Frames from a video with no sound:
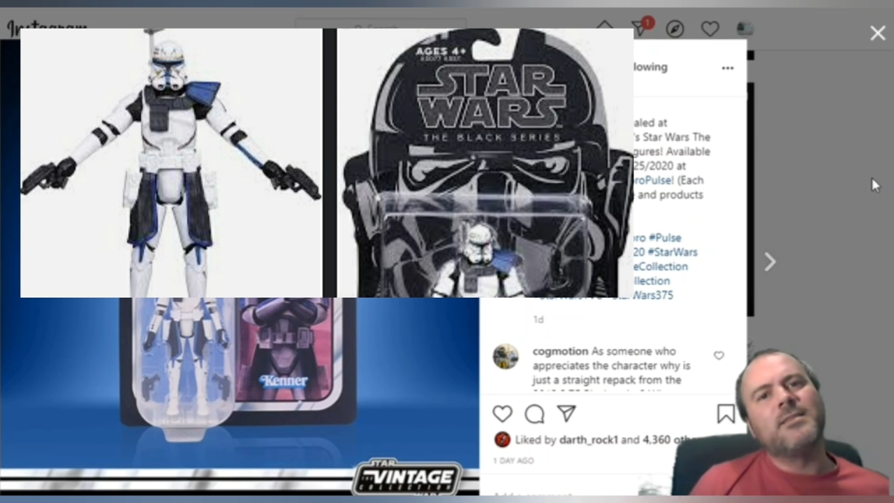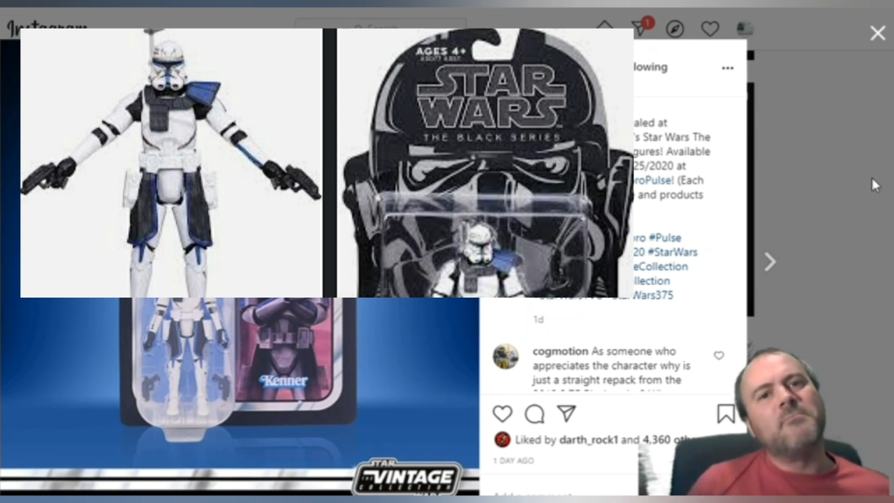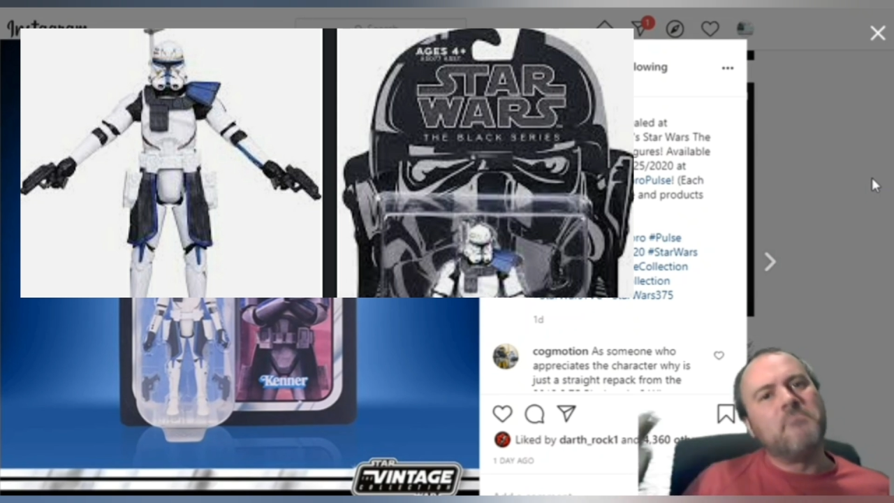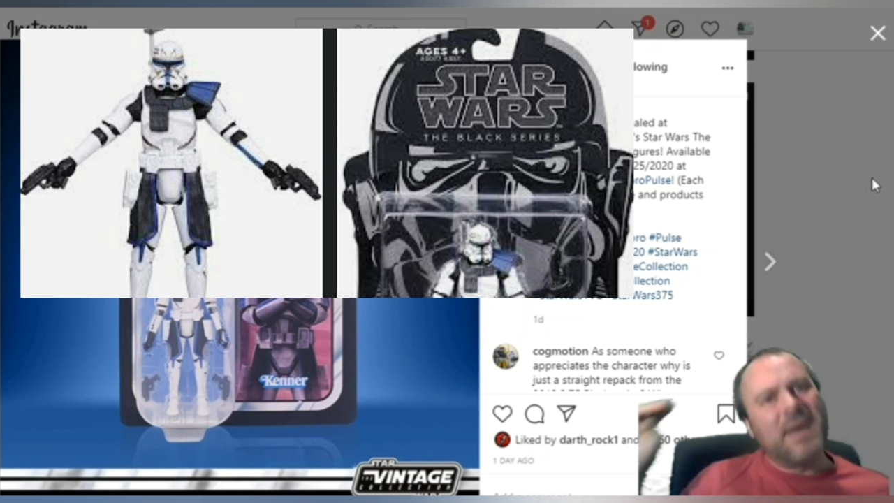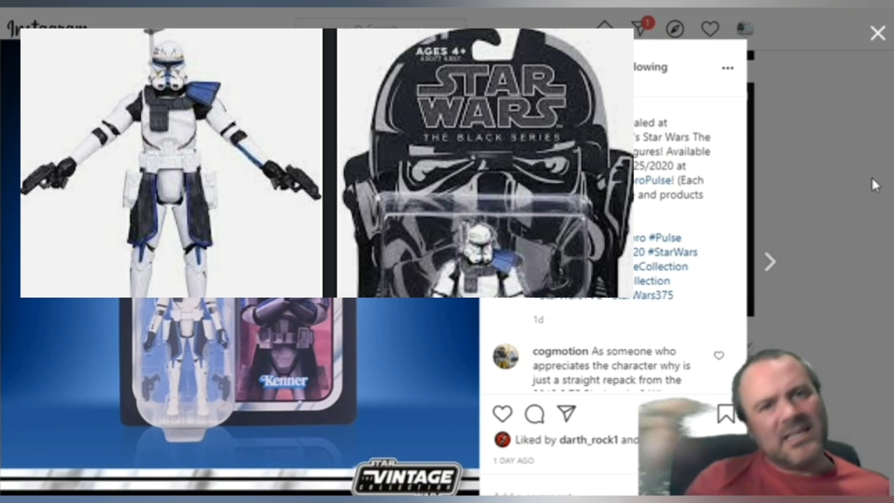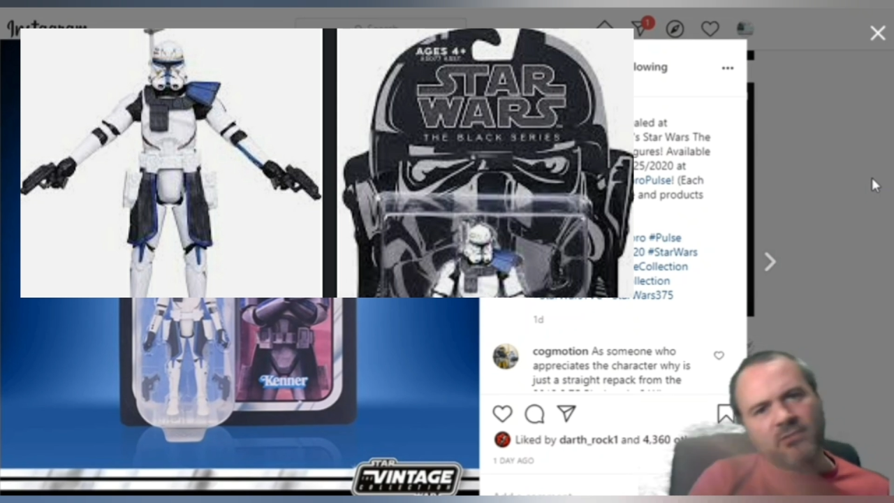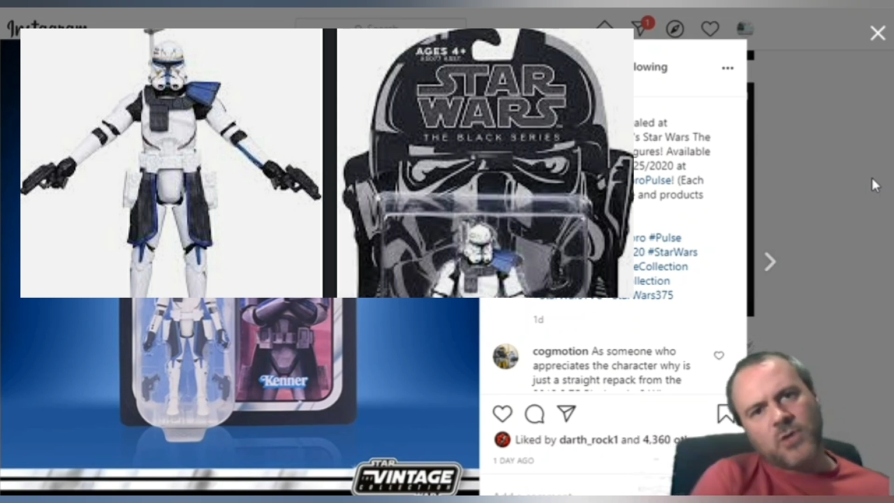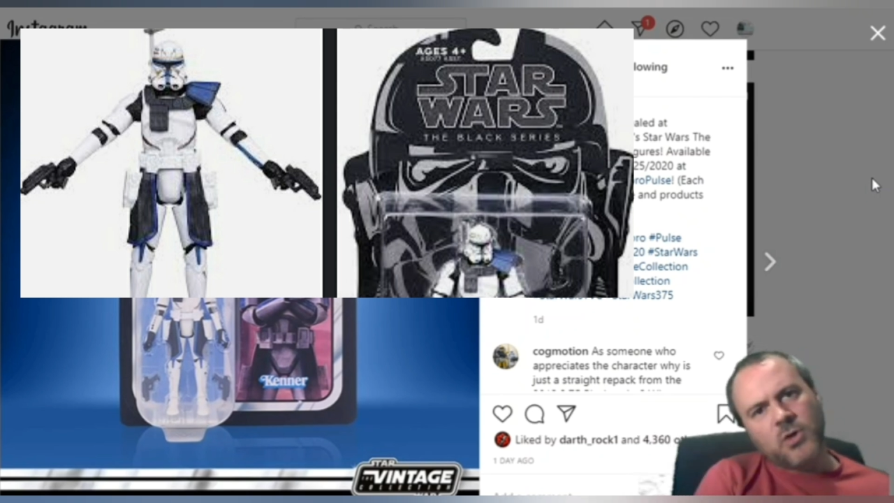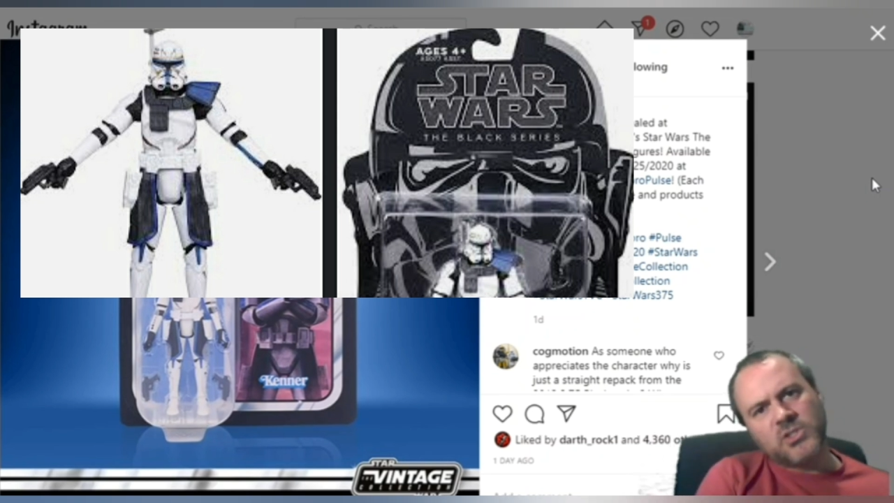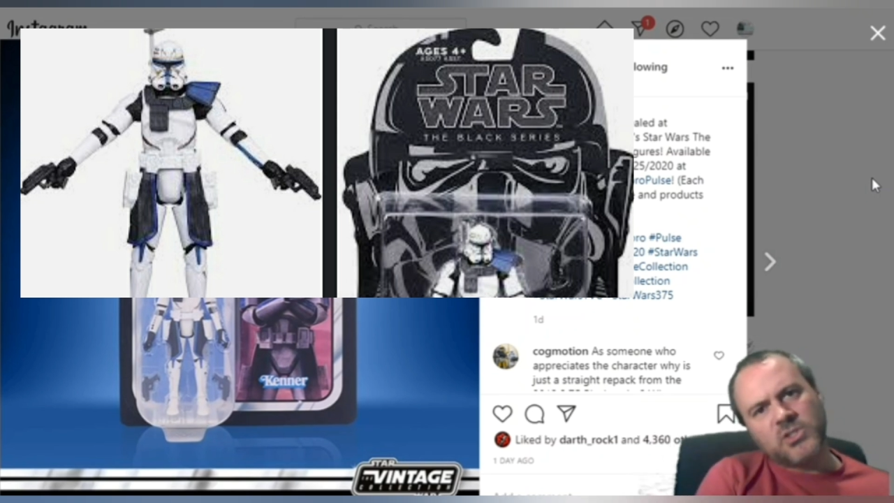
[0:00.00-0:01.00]
massive
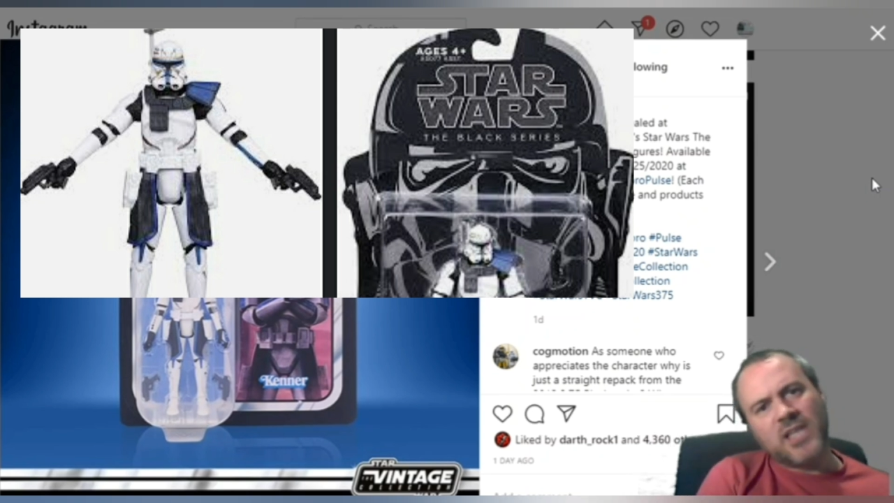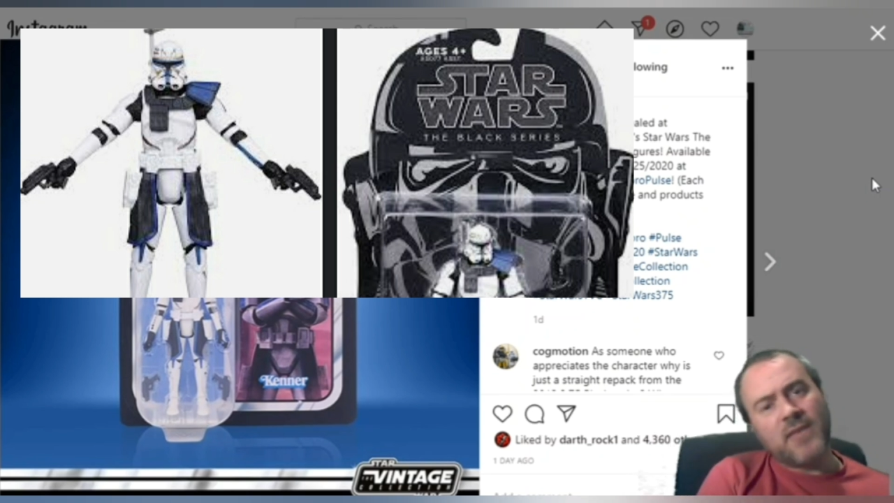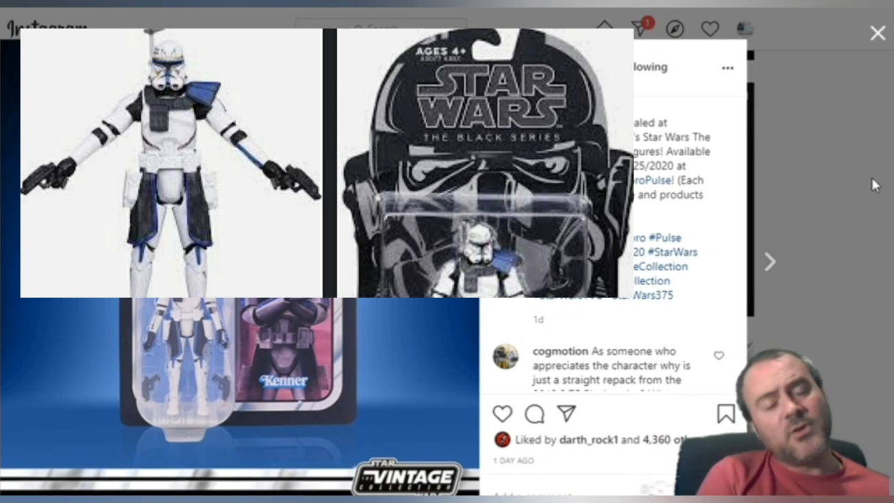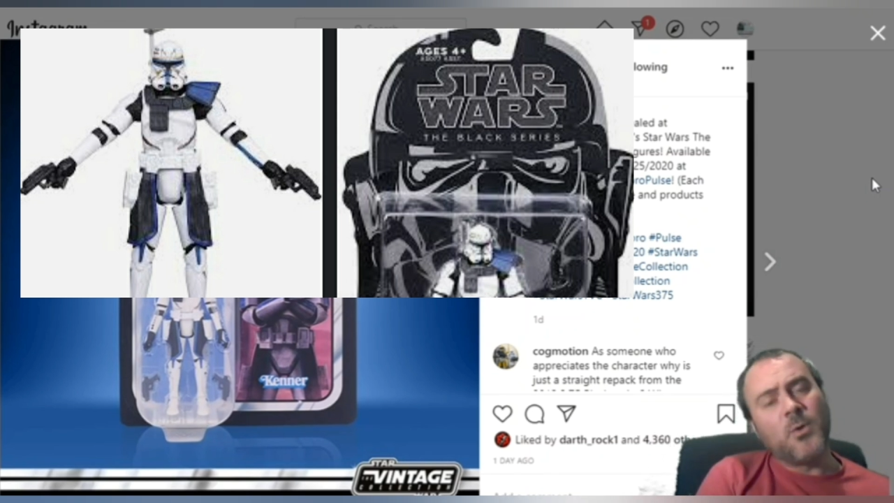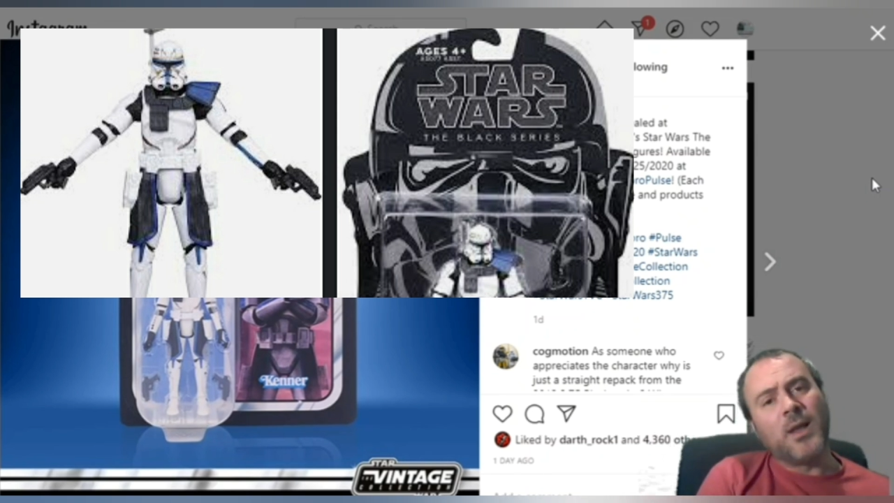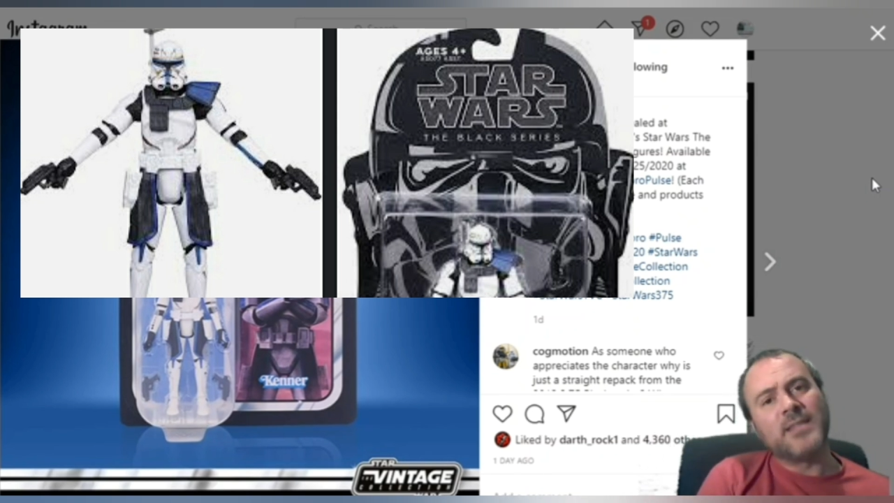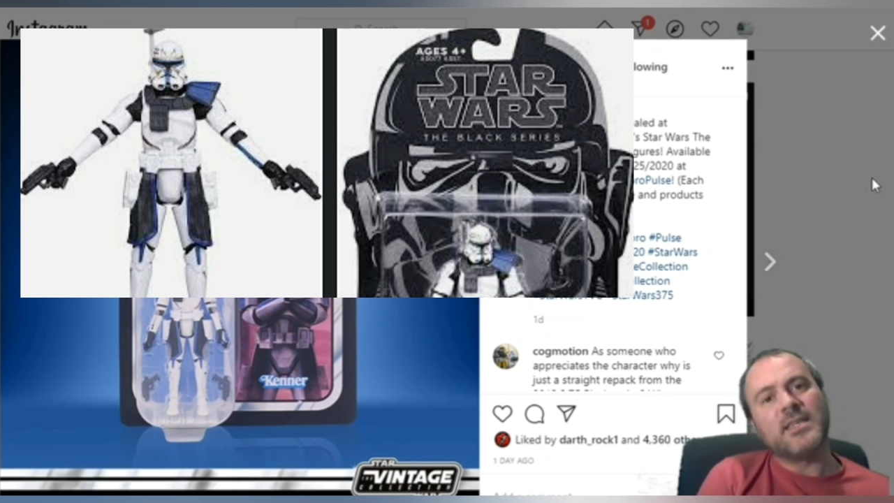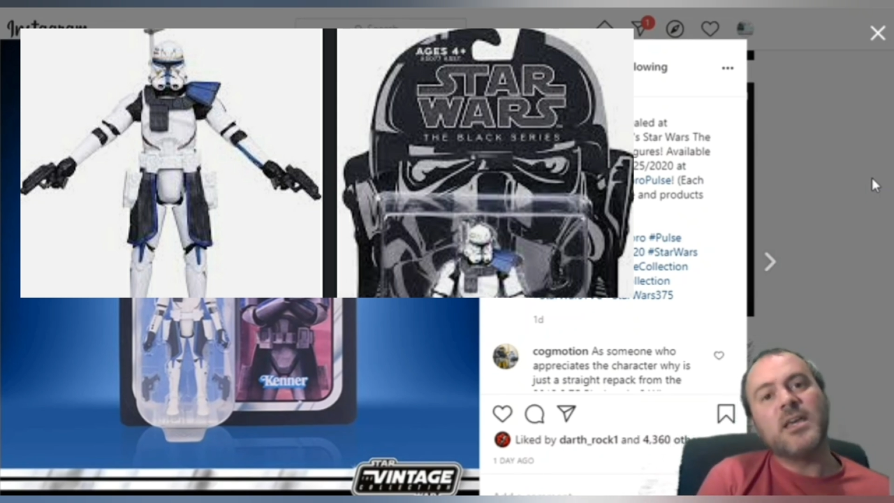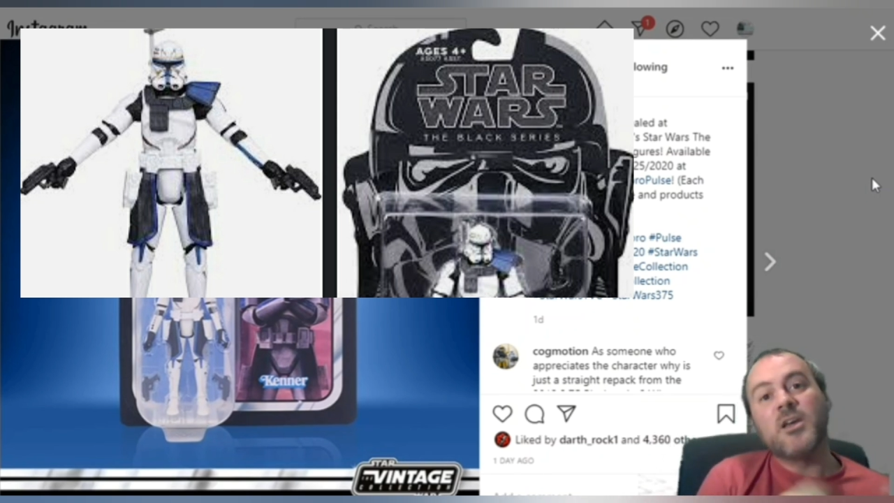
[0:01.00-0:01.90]
nosedive in quality.